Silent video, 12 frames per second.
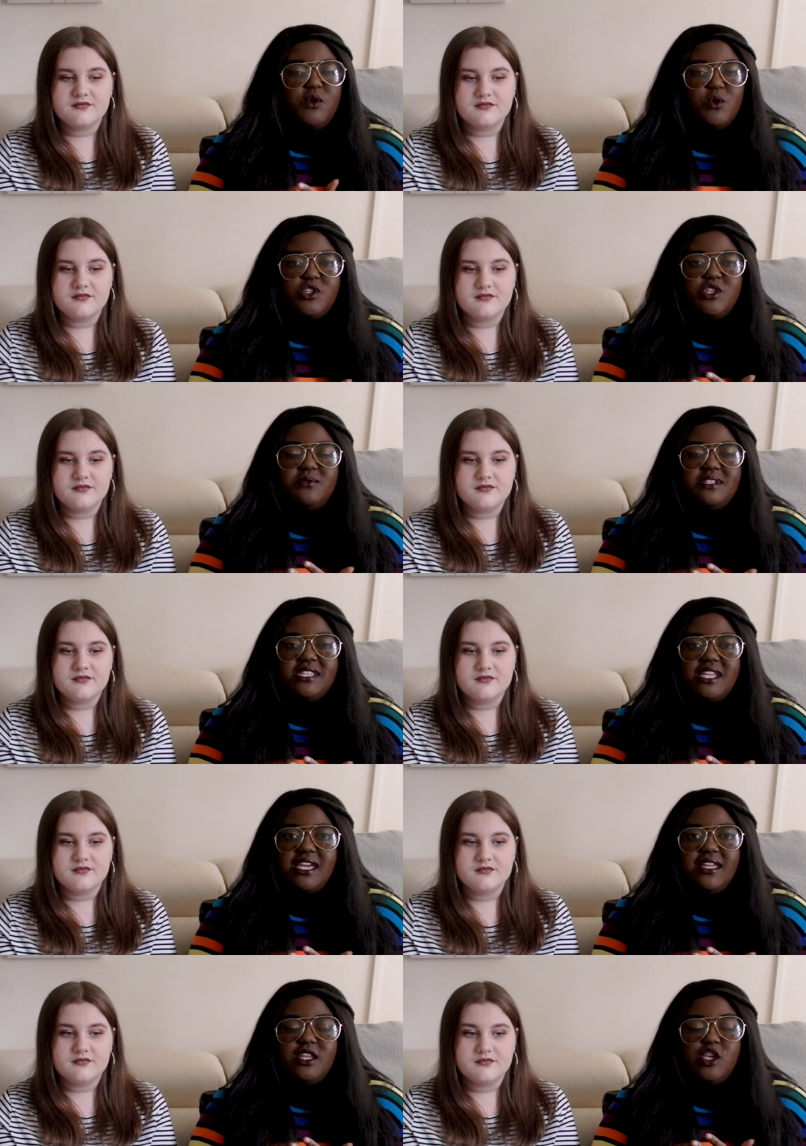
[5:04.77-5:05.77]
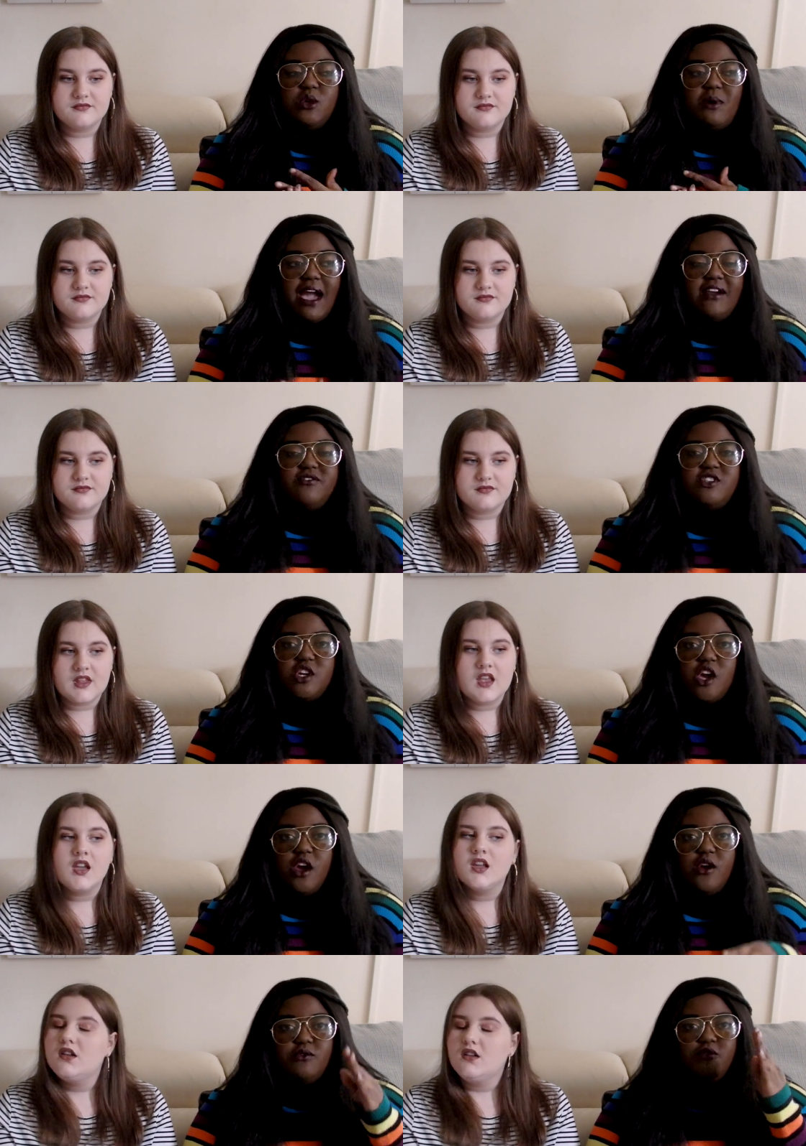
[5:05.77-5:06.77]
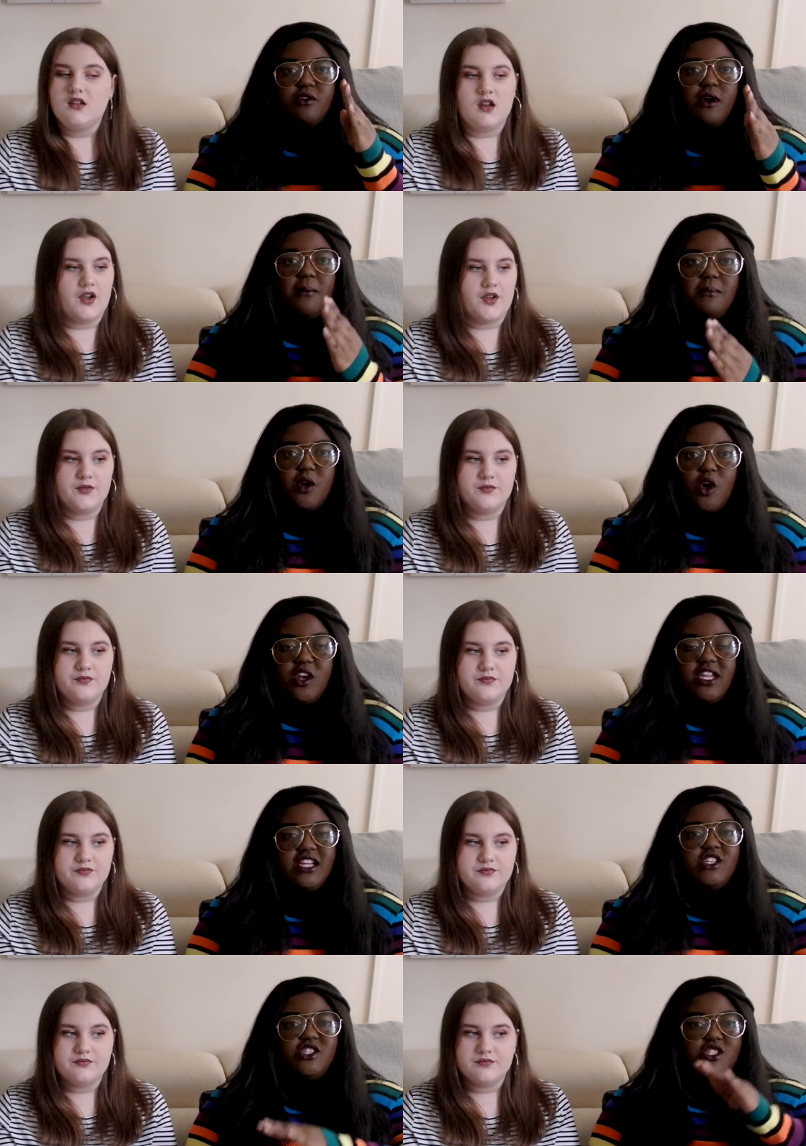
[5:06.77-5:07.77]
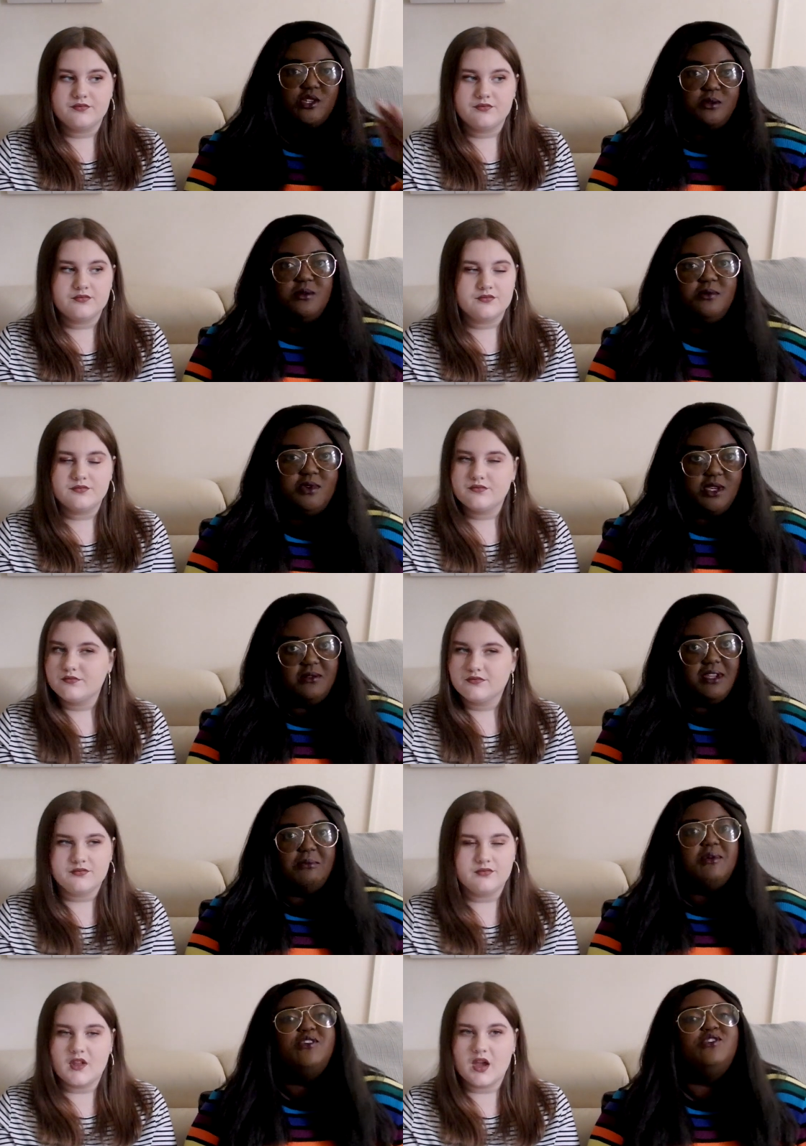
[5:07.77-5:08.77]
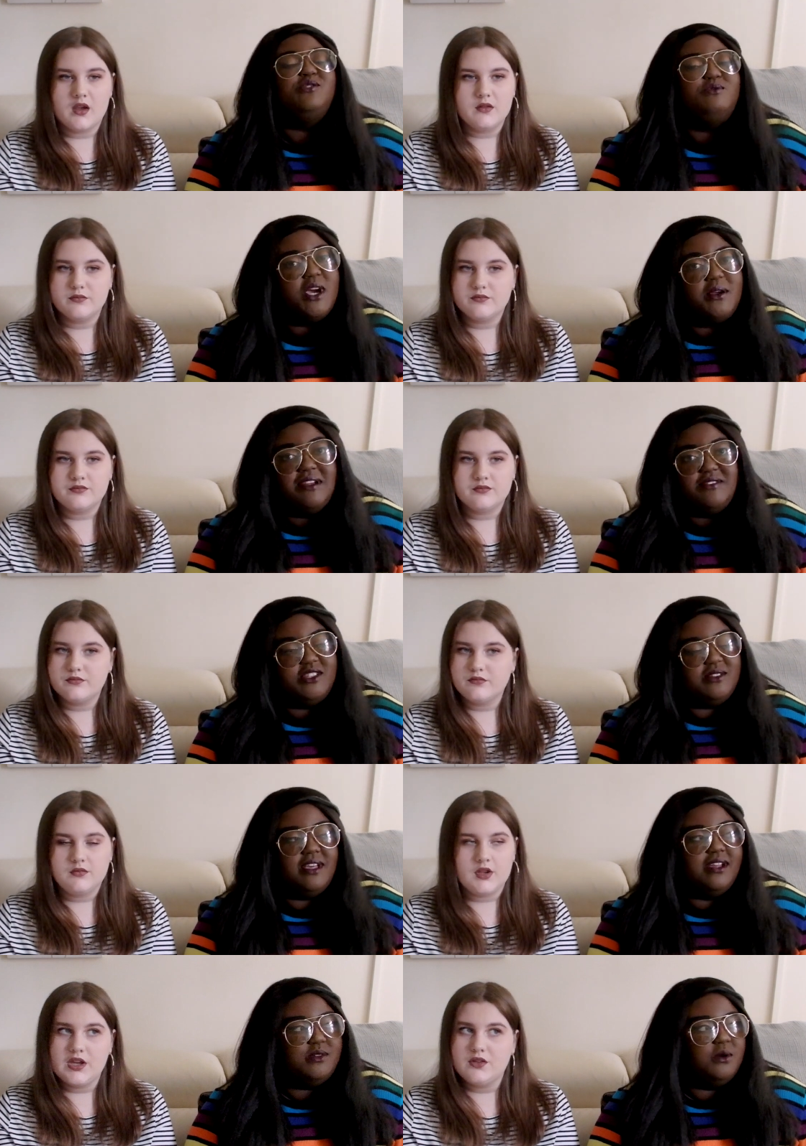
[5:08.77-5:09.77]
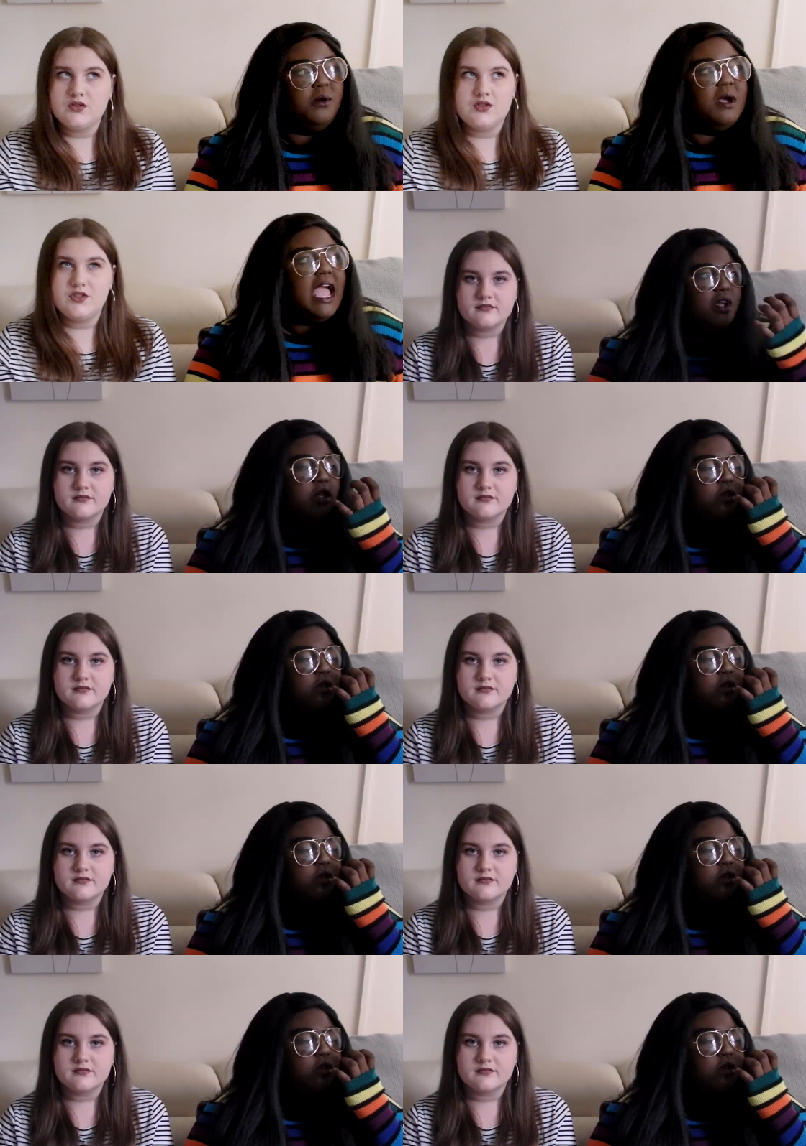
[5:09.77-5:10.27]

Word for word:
Speaker 1: force you into thinking that you have to go from no. college to uni because no. you don't have to do that at all.